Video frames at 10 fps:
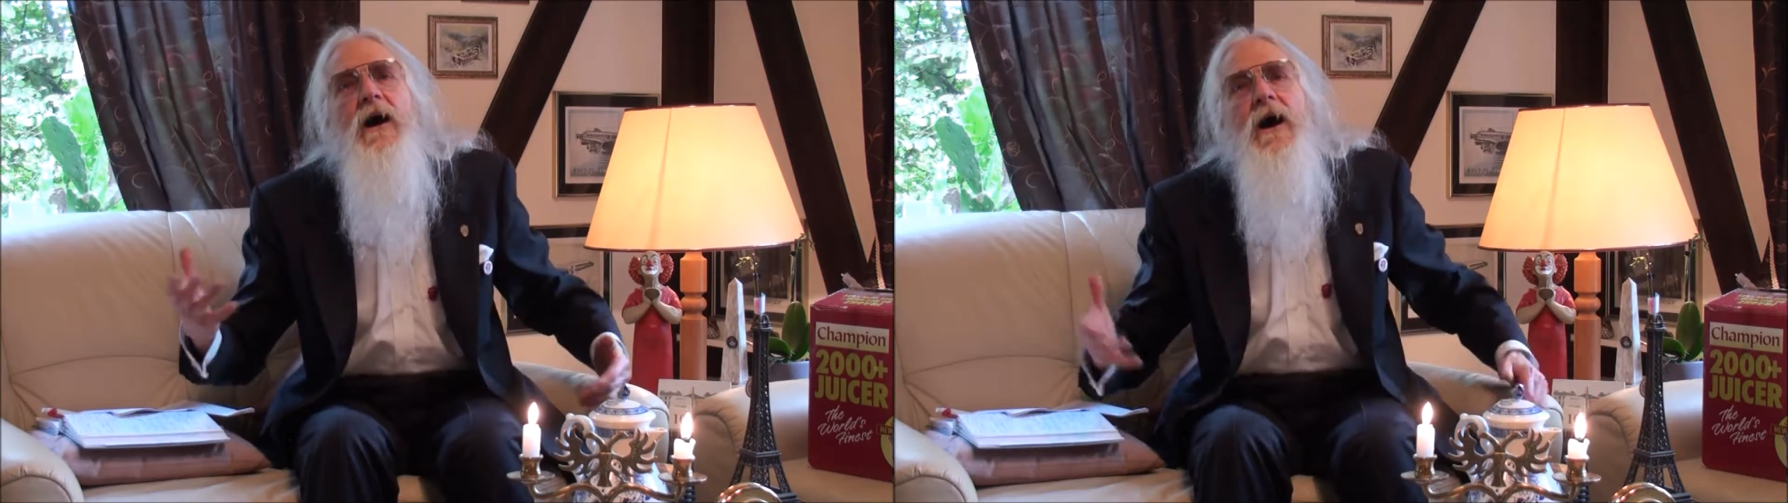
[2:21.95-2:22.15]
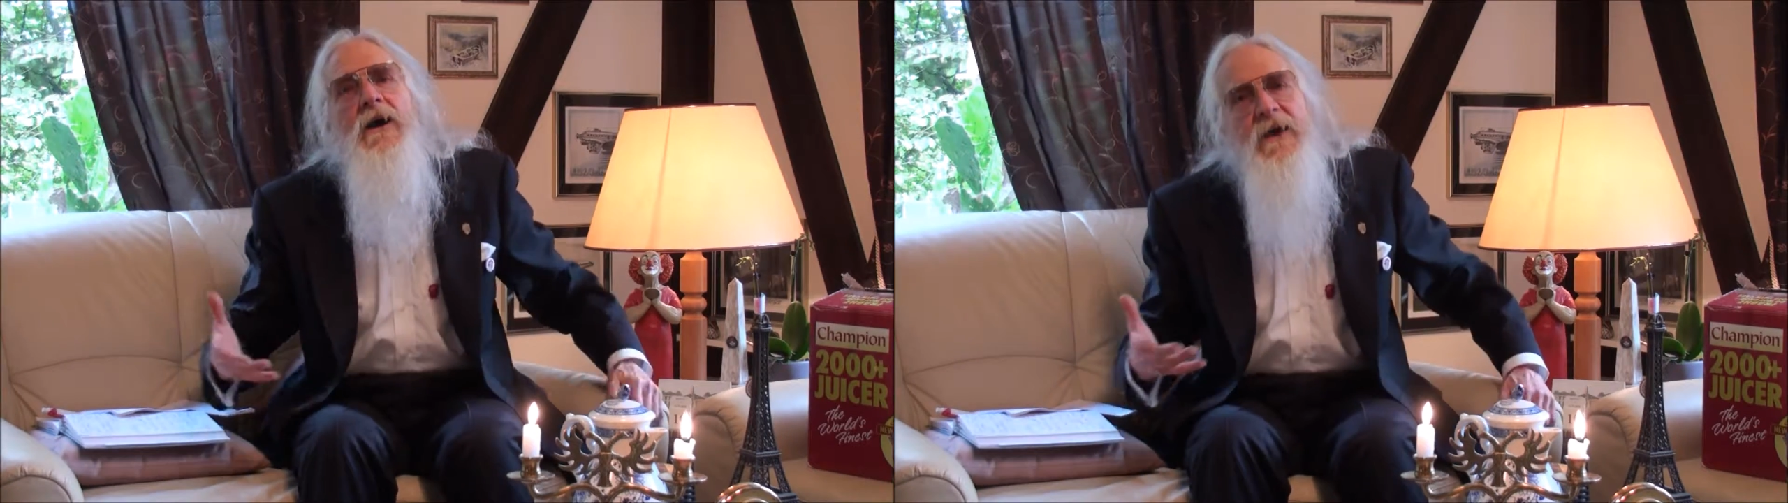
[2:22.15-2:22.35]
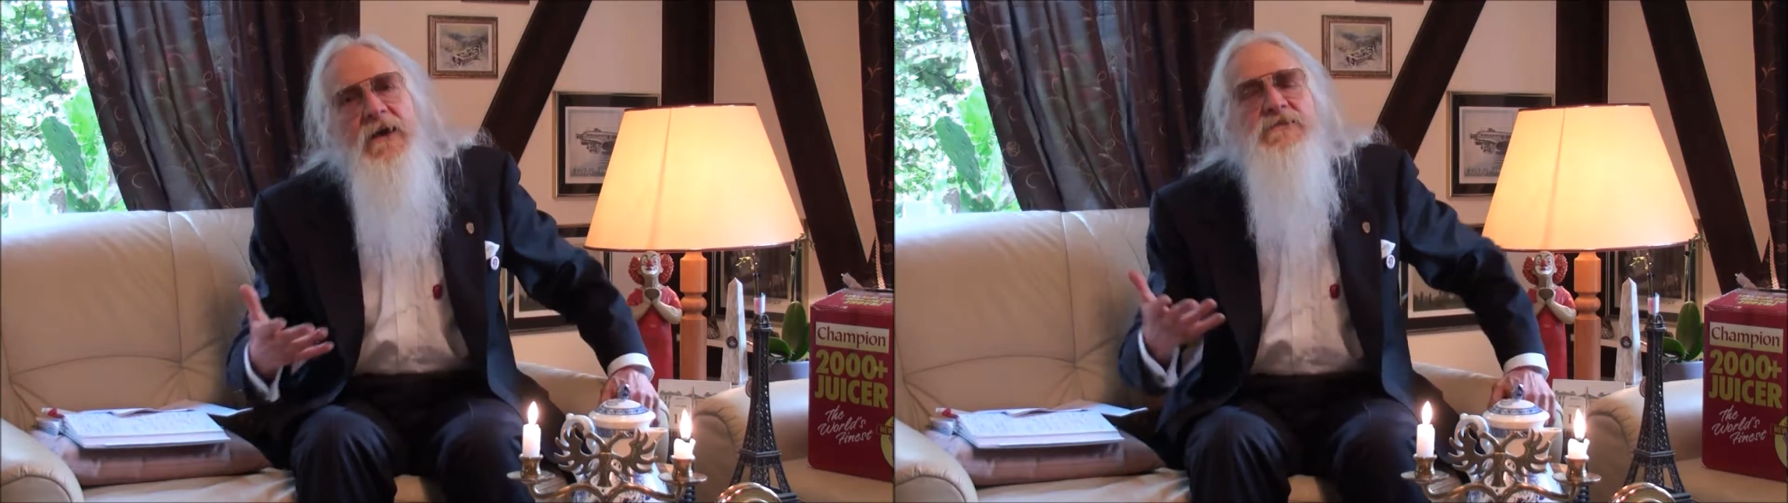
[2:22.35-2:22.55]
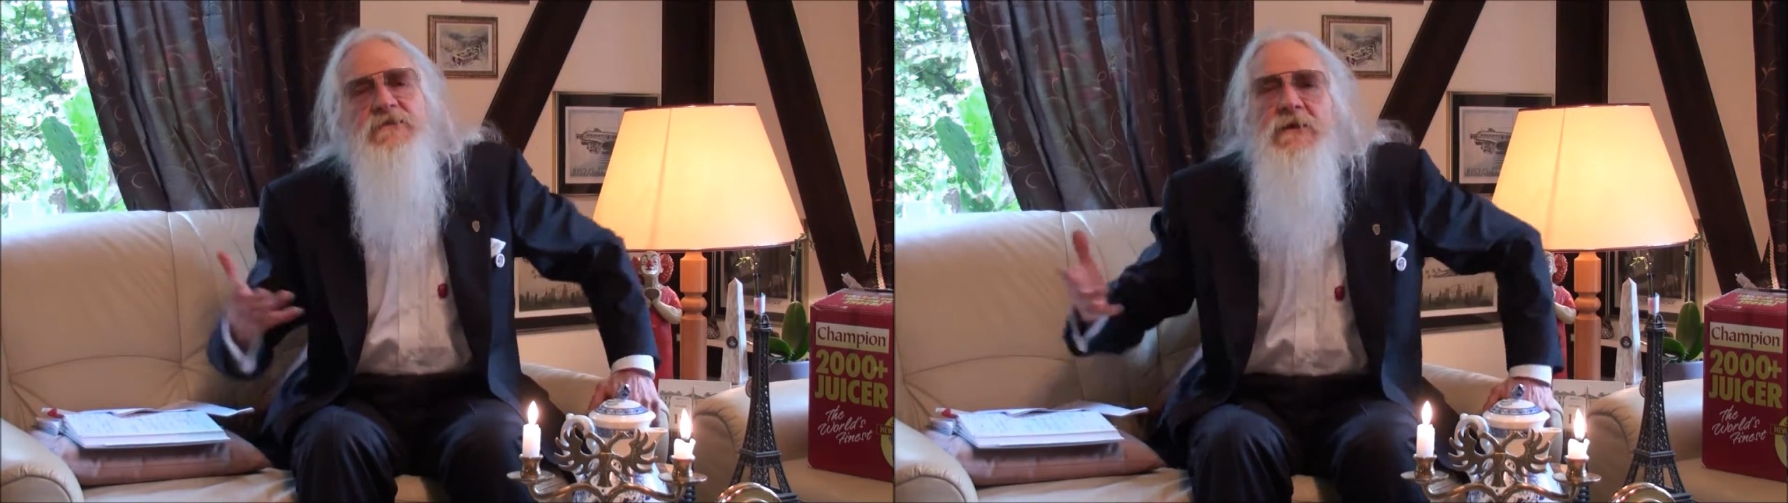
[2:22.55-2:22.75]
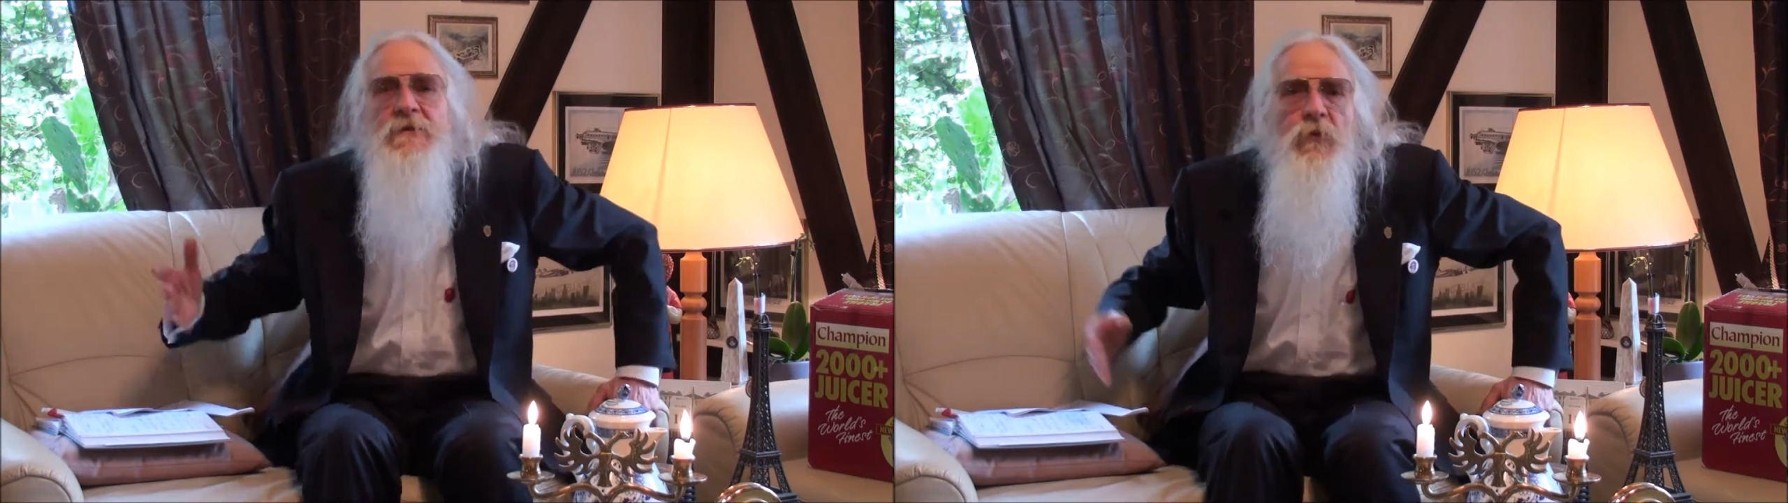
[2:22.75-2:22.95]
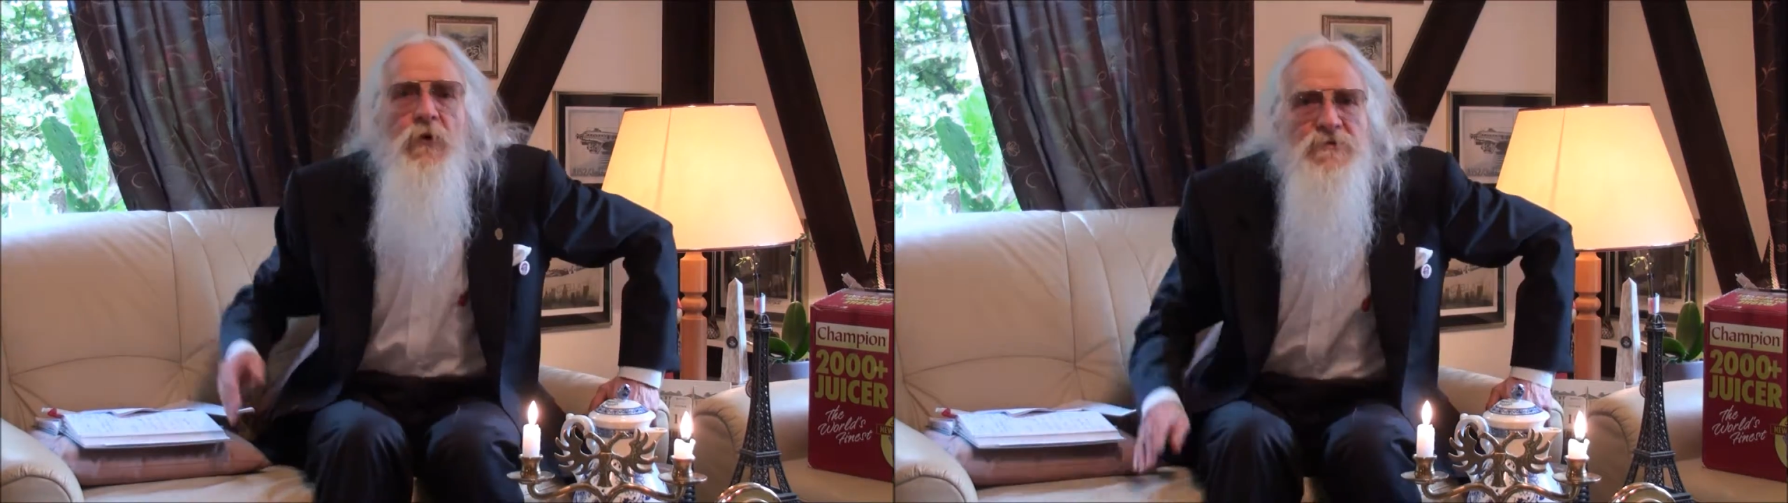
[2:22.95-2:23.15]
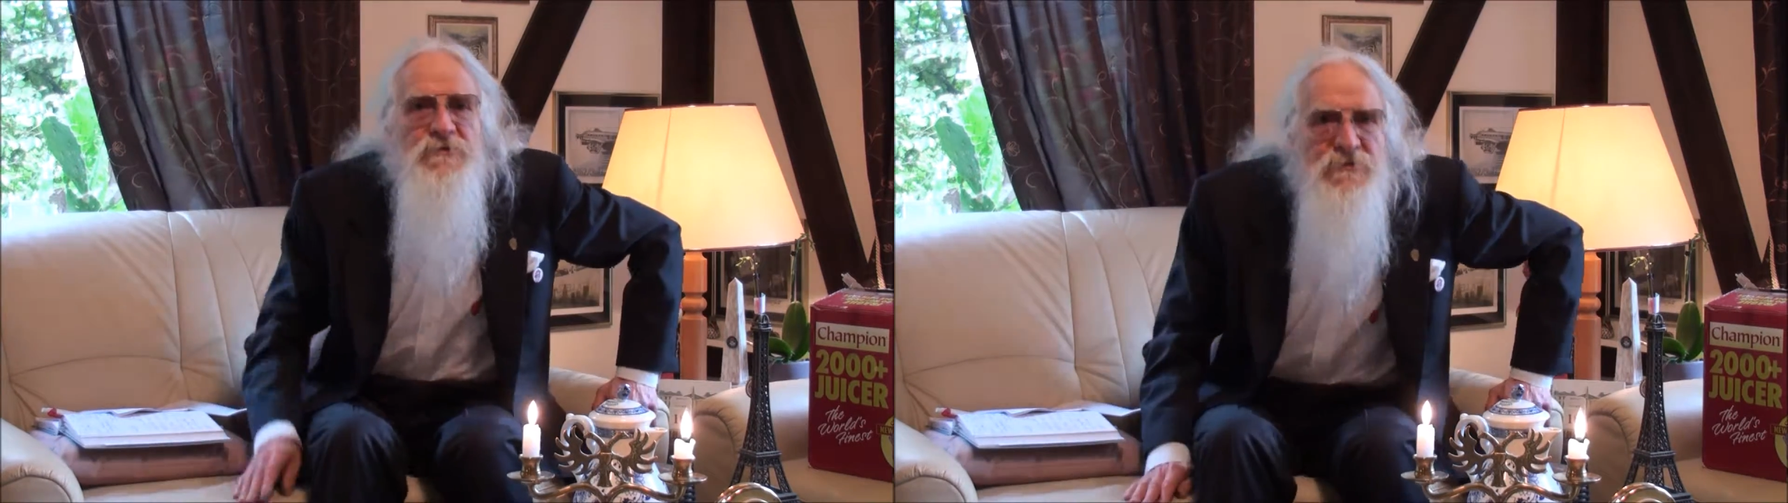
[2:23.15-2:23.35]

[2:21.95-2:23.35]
I guess it was a